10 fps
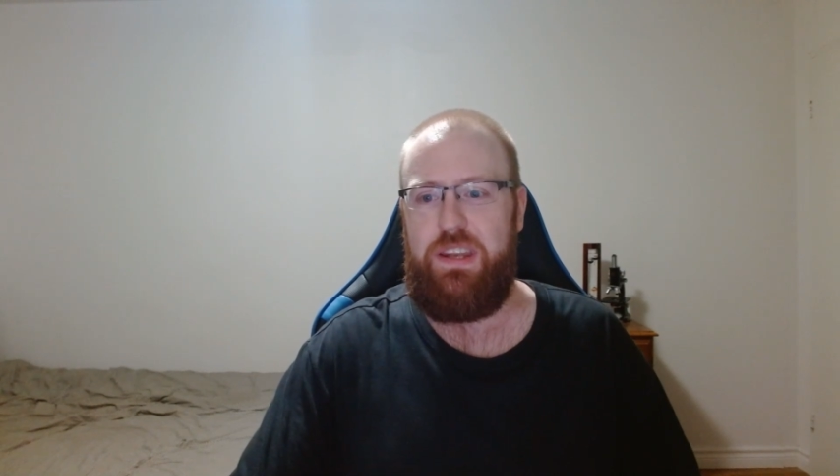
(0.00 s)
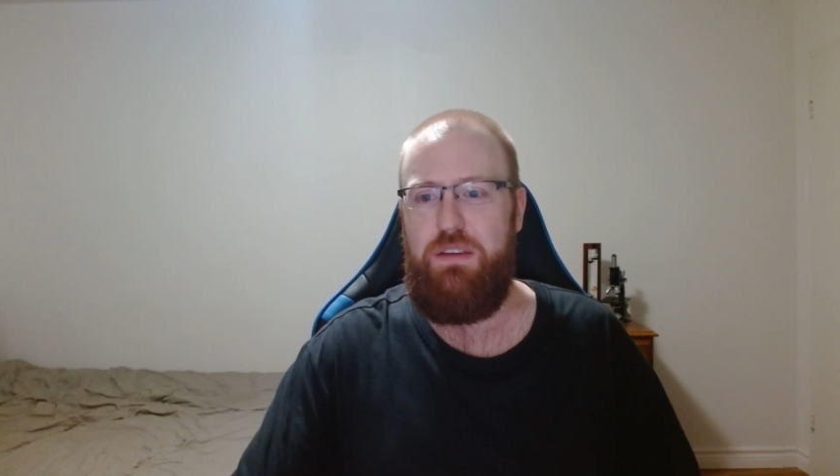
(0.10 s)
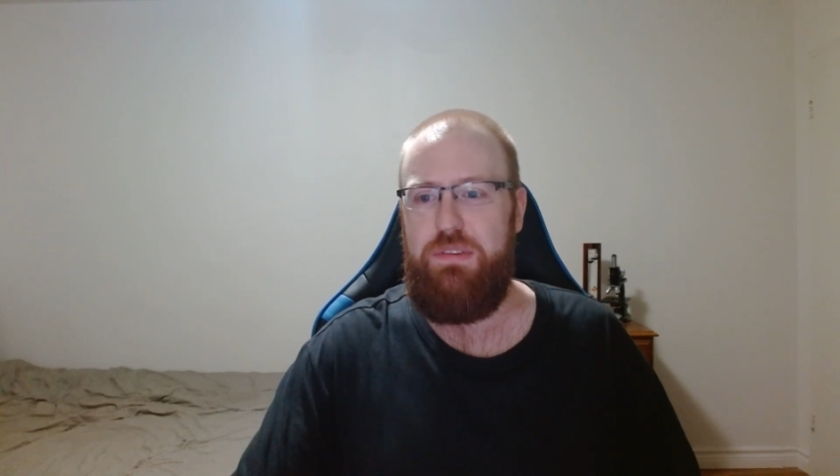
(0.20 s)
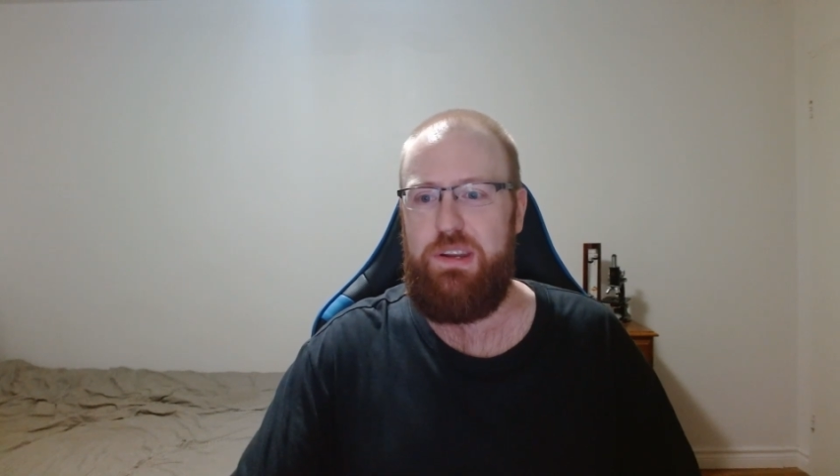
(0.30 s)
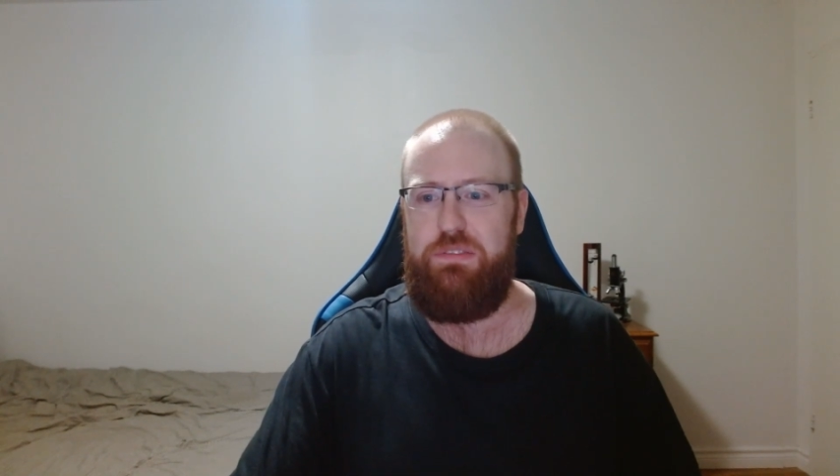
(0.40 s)

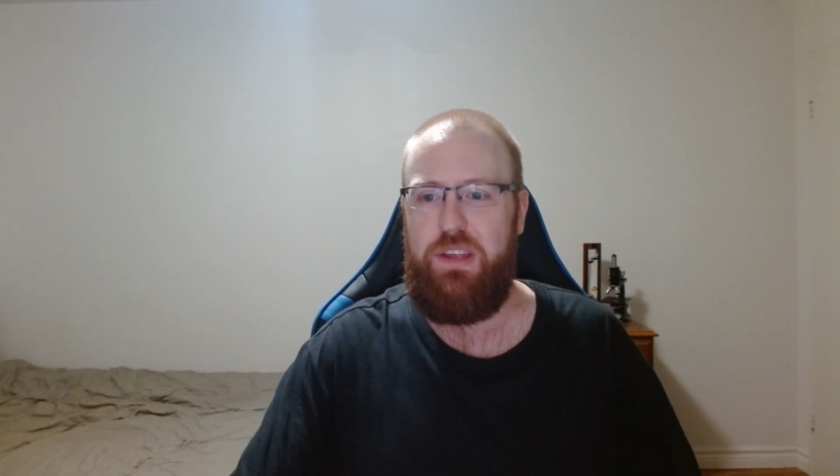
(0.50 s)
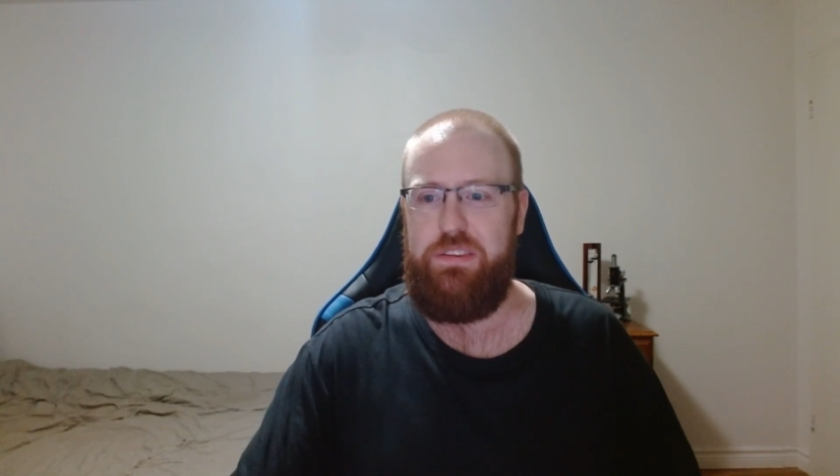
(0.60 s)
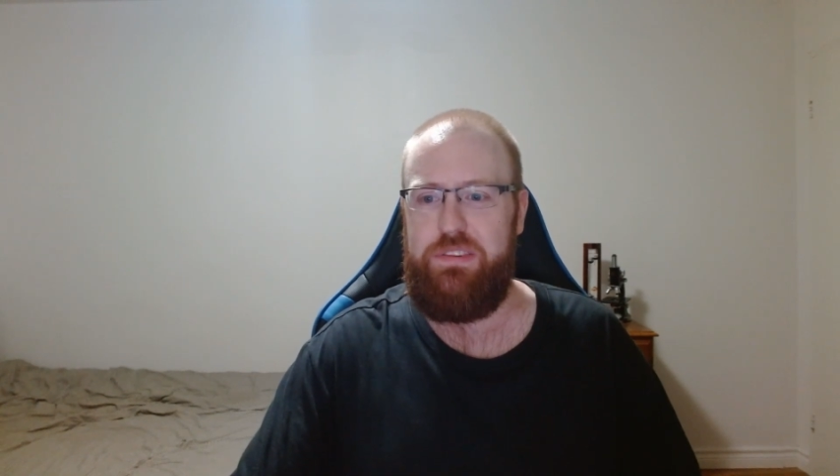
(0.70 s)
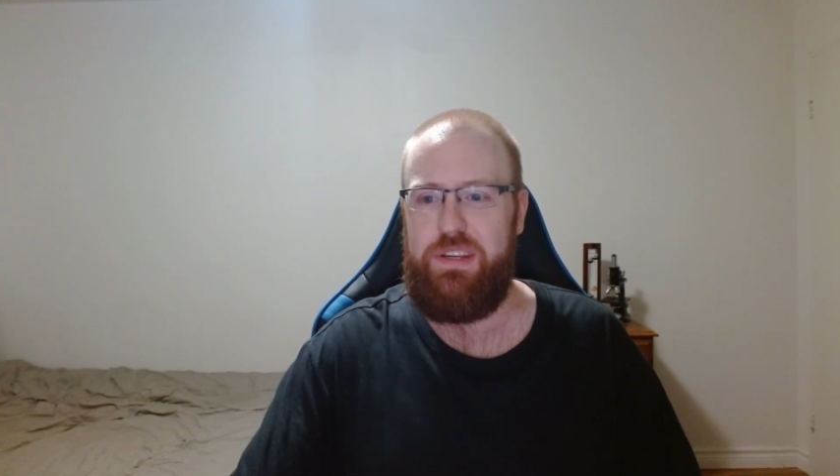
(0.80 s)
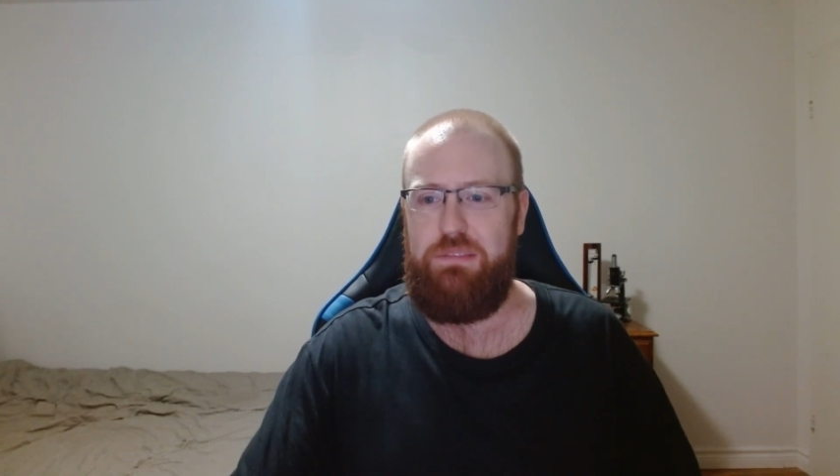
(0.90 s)
narrative,
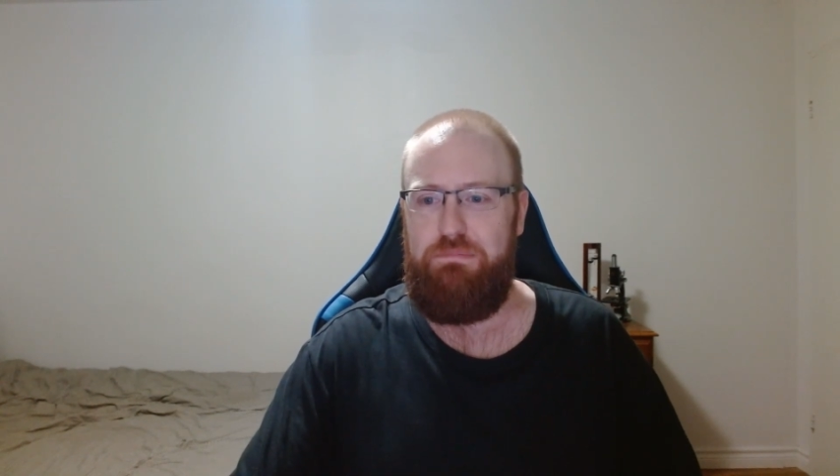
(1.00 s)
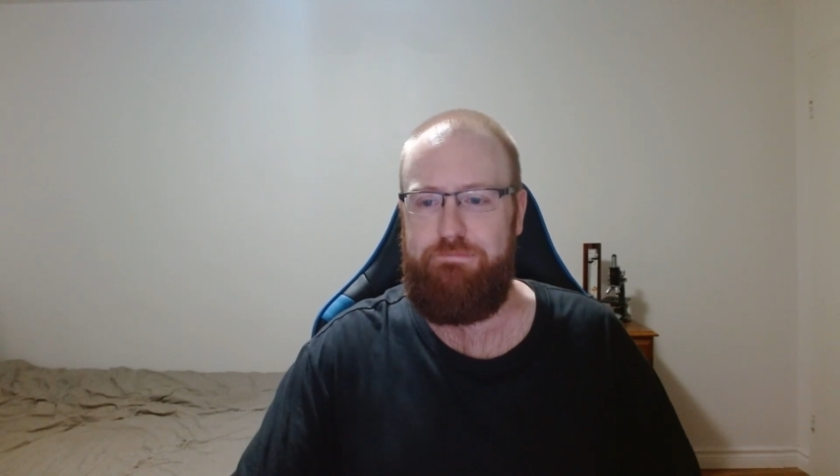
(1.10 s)
doesn't it?